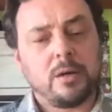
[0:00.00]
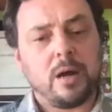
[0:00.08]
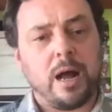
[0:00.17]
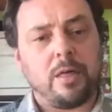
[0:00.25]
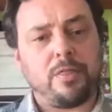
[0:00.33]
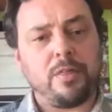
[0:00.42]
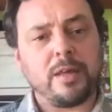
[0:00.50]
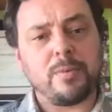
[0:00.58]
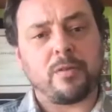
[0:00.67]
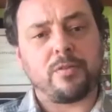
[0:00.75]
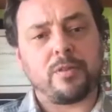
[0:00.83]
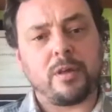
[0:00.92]
Uh, think
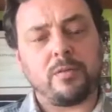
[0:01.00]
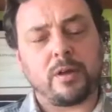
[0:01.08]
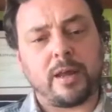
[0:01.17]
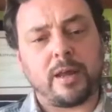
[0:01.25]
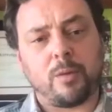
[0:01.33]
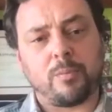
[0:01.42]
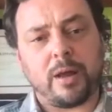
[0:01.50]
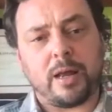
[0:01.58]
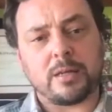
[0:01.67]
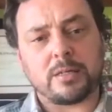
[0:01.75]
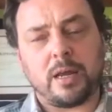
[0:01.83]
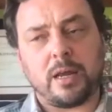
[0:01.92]
about the, the kelp
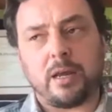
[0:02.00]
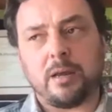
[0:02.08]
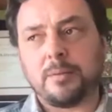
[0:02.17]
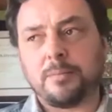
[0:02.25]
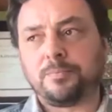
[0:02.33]
as a,